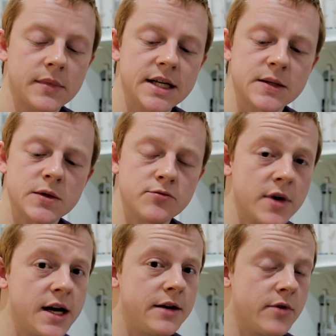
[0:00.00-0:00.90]
This was
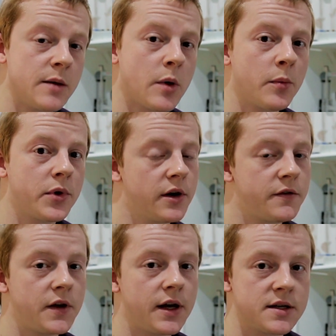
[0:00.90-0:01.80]
really popular a
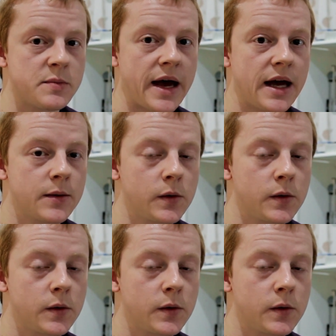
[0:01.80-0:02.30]
few years back.